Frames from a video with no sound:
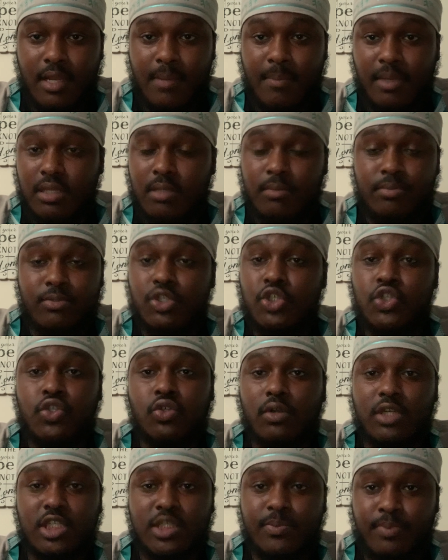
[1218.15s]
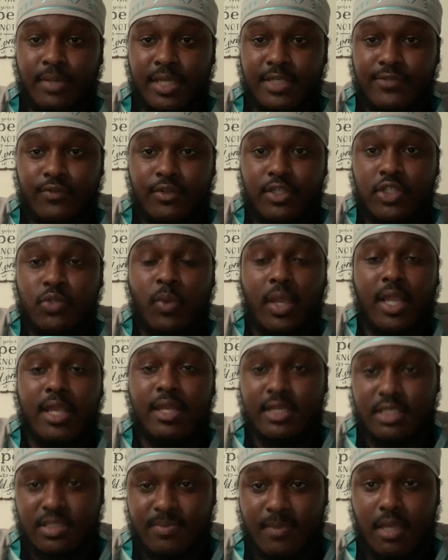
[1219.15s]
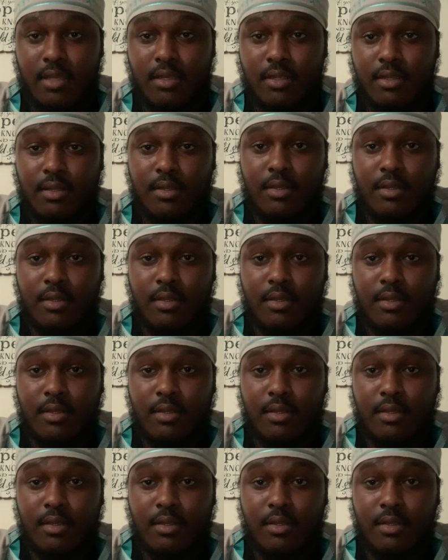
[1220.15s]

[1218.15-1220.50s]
He about to destroy this place for his wickedness, man.